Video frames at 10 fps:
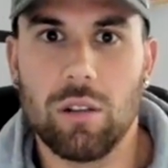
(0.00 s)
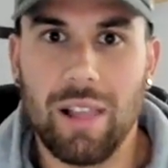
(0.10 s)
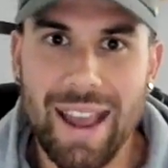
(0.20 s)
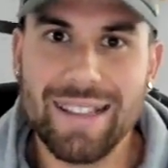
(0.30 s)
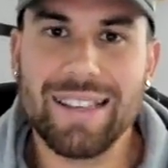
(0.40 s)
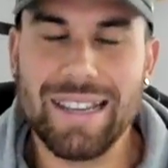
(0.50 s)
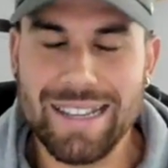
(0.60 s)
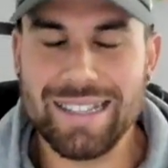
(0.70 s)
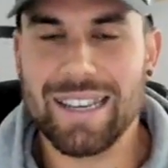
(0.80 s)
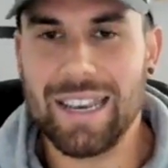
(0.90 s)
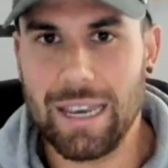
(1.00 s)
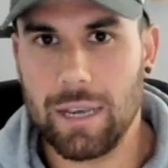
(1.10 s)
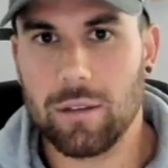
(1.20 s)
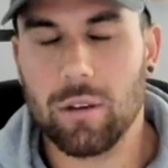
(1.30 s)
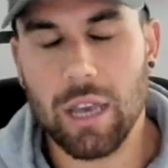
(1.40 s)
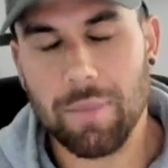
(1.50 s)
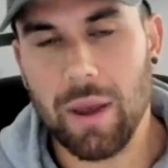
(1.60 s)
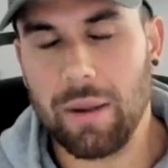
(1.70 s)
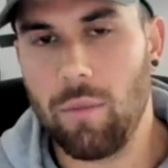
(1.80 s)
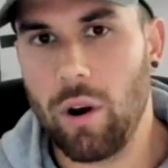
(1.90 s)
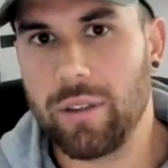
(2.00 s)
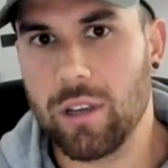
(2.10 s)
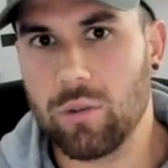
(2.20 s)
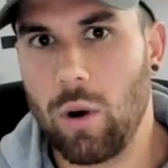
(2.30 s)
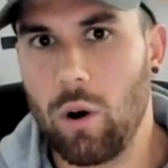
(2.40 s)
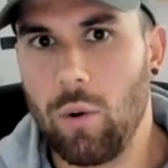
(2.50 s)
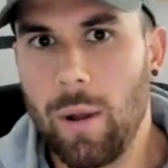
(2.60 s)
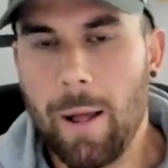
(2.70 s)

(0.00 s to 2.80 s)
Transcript: land is king. So keep that in mind as well.